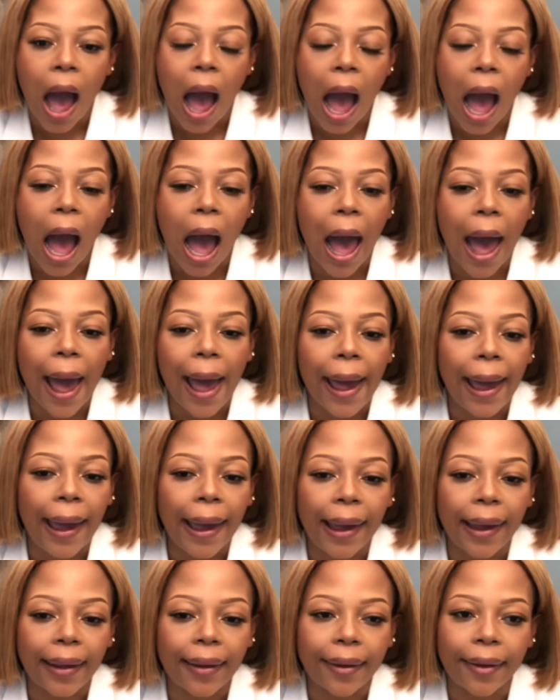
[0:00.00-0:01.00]
i
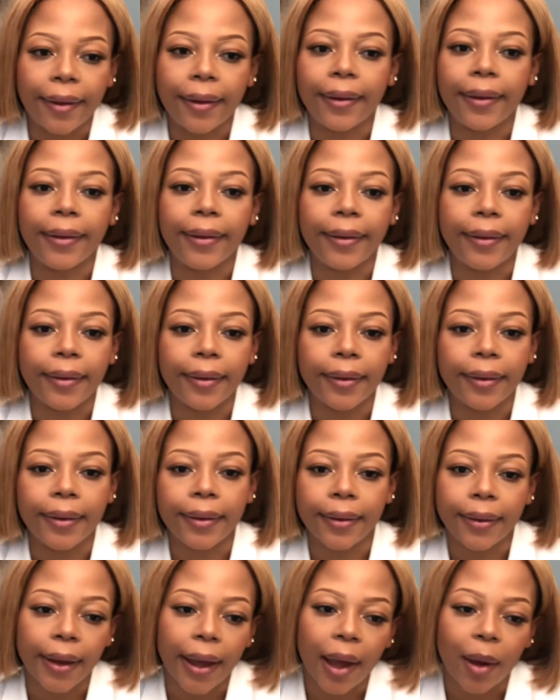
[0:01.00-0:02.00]

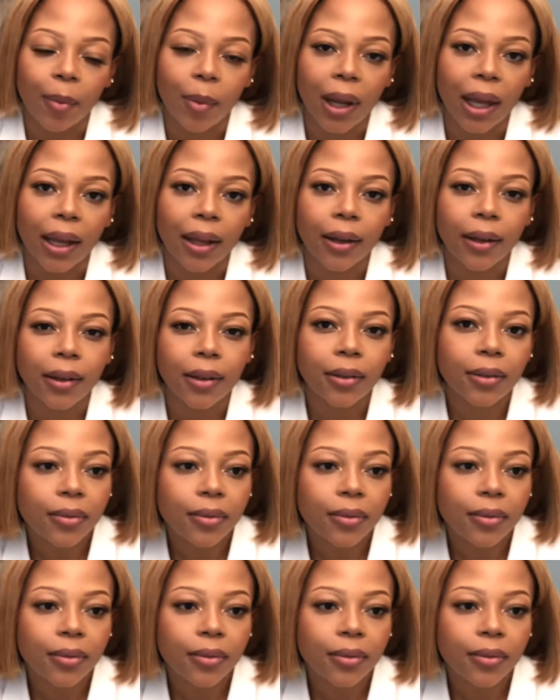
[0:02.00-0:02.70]
am like